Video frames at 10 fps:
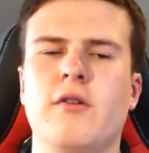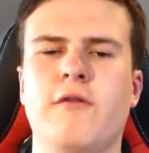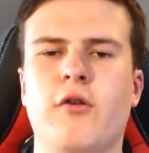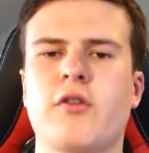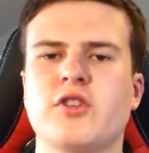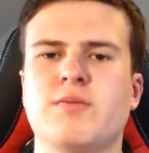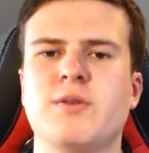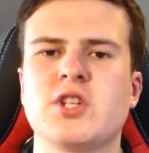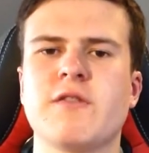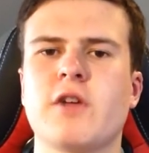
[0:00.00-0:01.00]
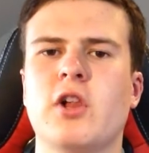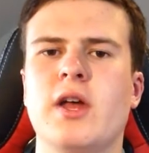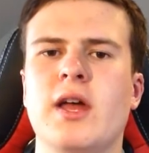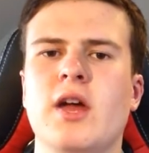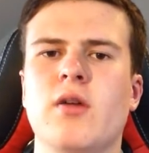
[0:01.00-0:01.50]
folk that
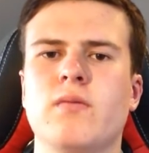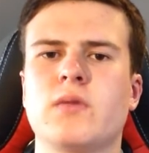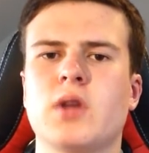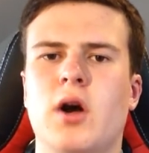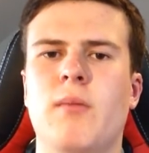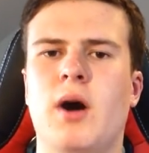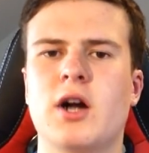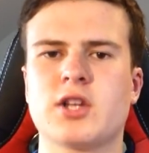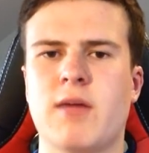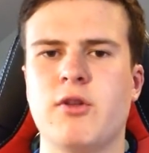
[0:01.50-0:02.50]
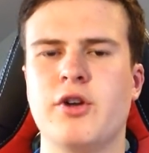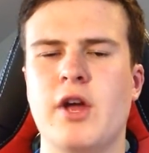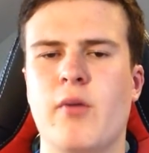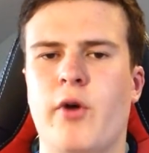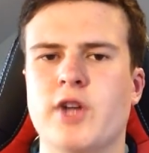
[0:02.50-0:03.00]
specifically top mark time of their
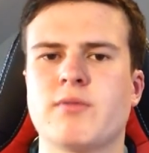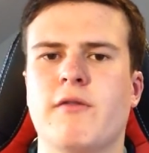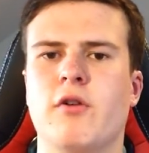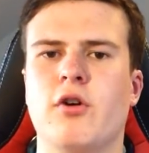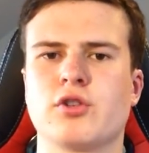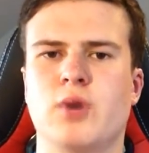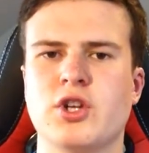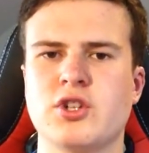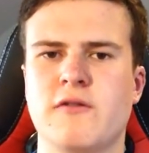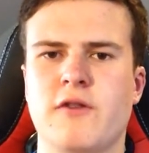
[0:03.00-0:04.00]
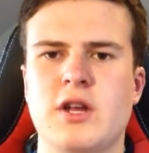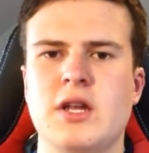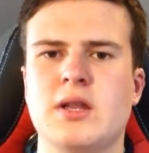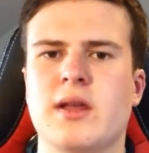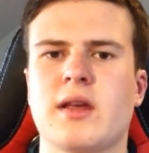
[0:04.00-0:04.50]
day to watch my vlogs, watch
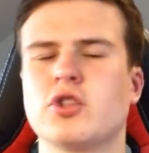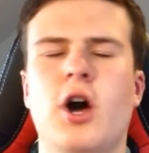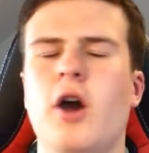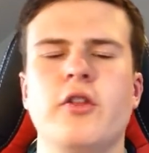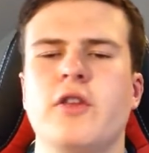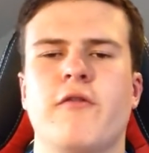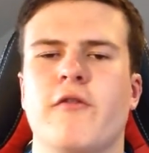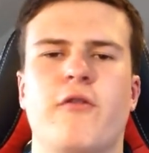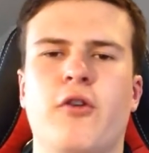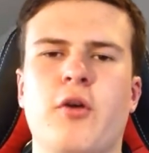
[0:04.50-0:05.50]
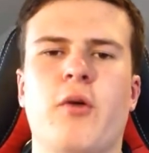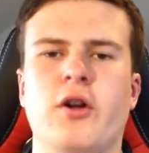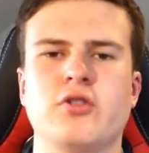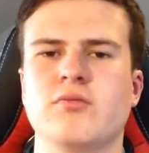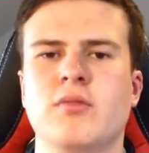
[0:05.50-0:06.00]
Evereen, like, all the different folk that
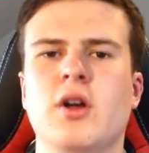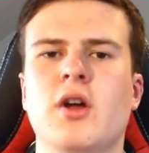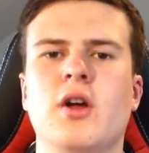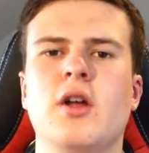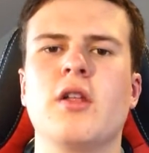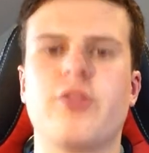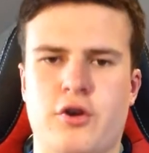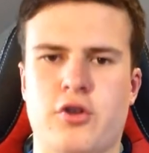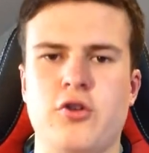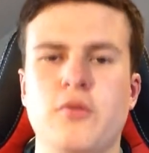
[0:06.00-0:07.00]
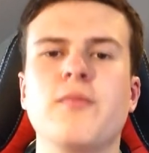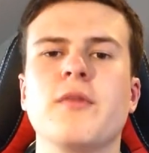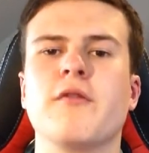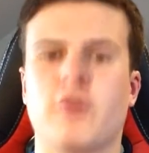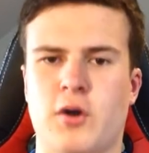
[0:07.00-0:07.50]
watch them, thank you
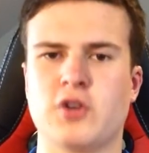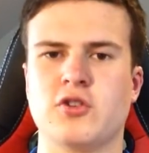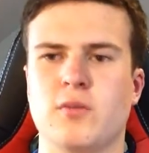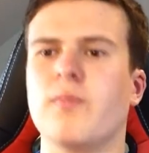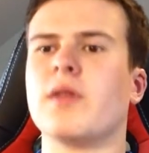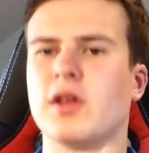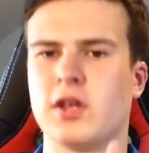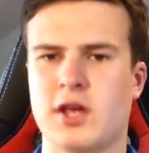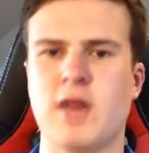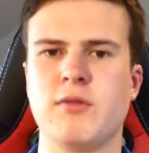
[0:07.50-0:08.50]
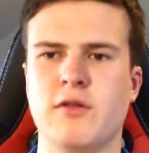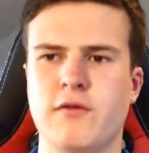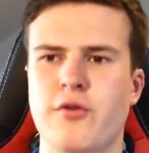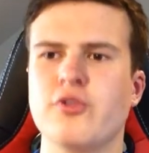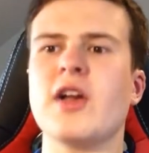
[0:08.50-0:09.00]
for watching them and getting me the
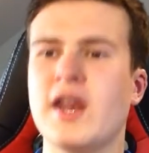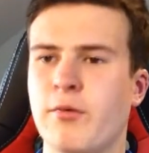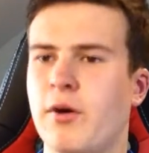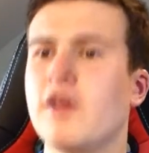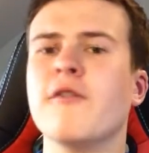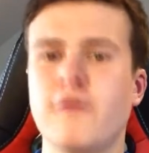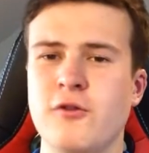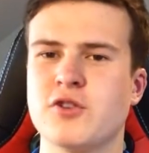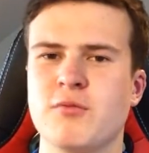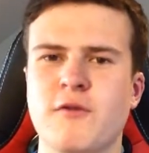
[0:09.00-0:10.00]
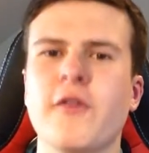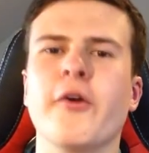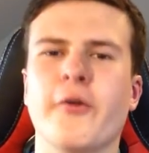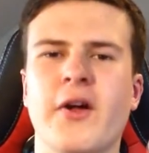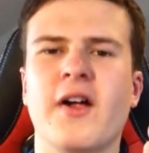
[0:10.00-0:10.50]
views. Anyway, footage is moved
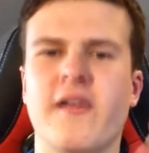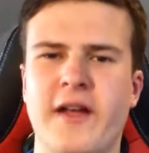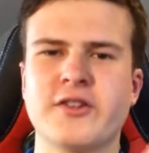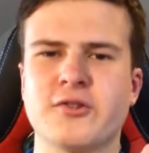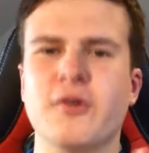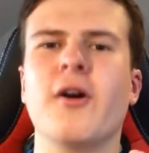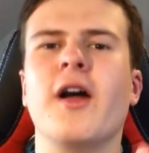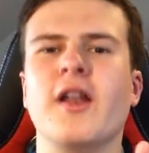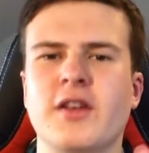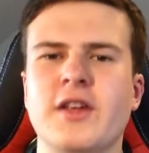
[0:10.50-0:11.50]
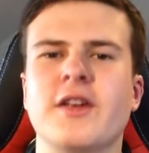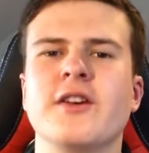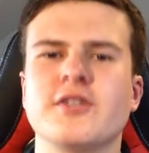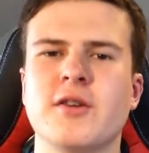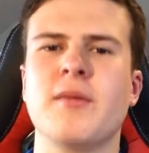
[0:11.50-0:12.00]
now. Let's go and do
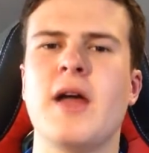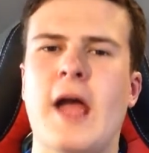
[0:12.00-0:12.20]
some